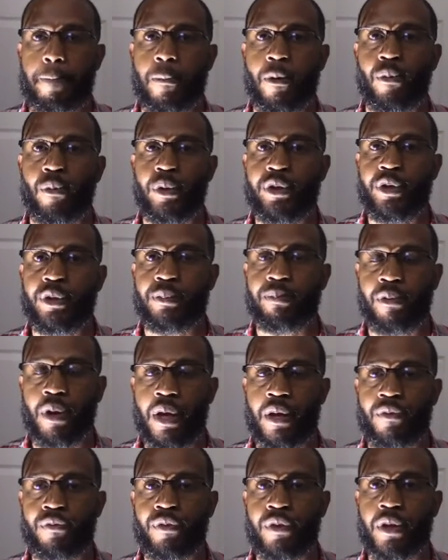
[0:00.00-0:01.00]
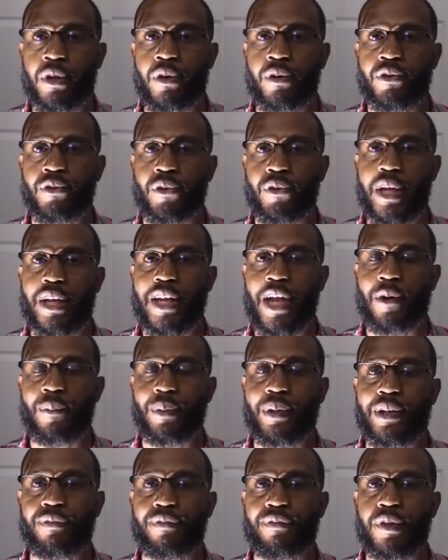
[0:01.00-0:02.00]
And we just pray for those right now.
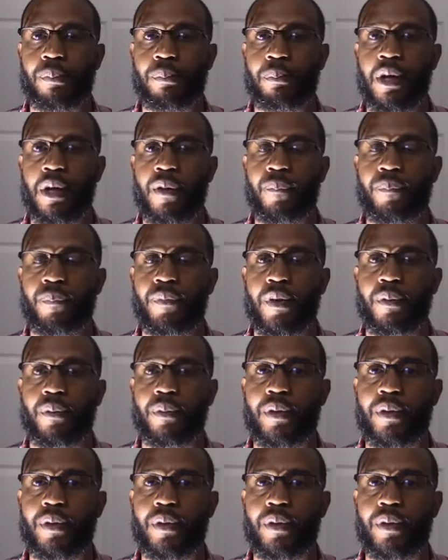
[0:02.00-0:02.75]
We lift them up.